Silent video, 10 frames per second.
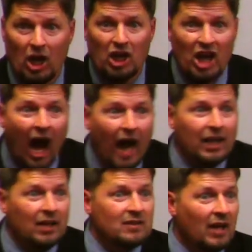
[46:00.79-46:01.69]

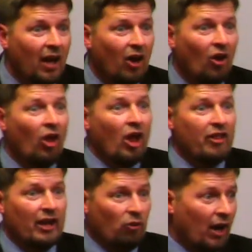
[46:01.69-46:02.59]
Not until
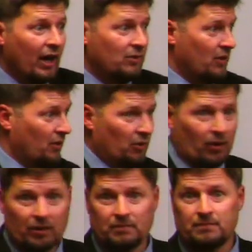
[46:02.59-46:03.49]
they cried out to the
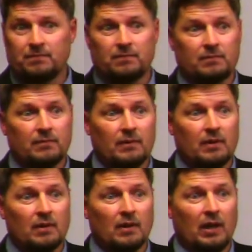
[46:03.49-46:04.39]
Lord
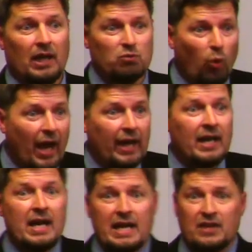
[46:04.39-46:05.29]
is when
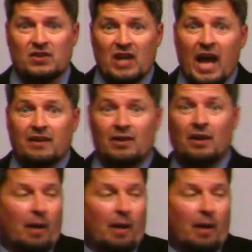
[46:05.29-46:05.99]
he sent.